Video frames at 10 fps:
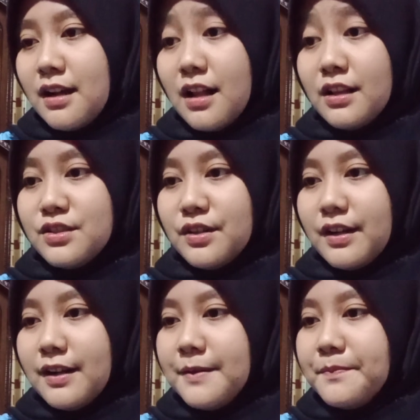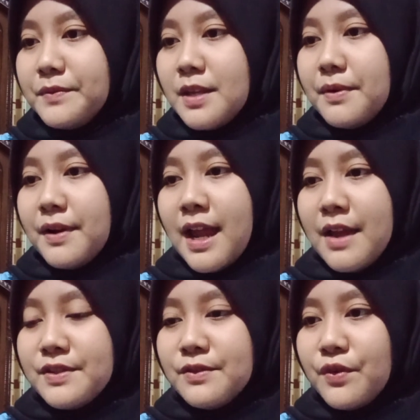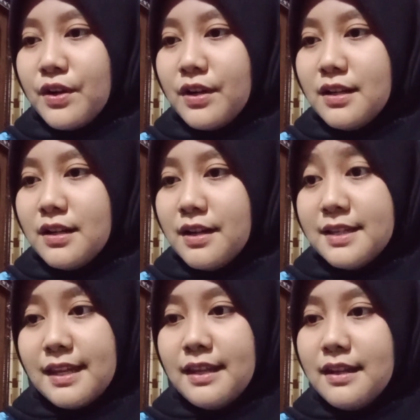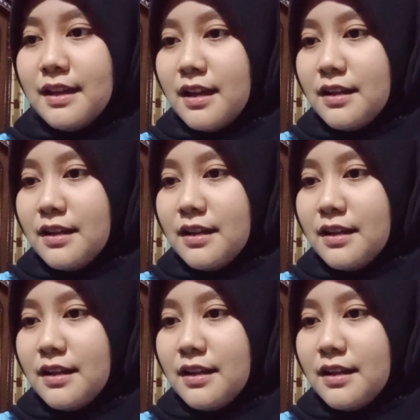culture. Perhaps for the reason